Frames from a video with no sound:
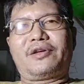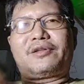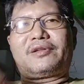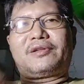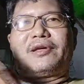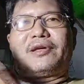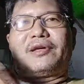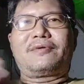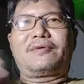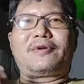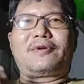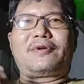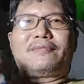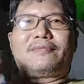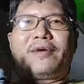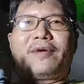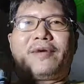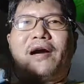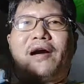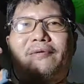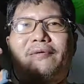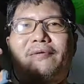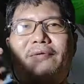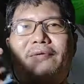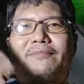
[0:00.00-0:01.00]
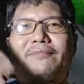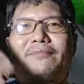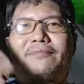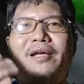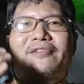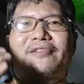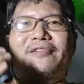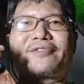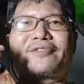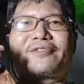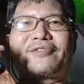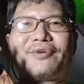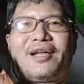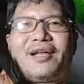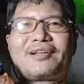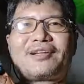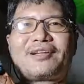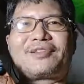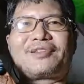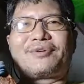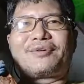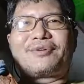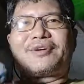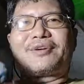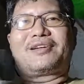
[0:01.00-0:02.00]
the blades
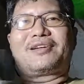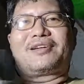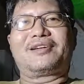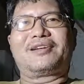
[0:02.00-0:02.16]
collector.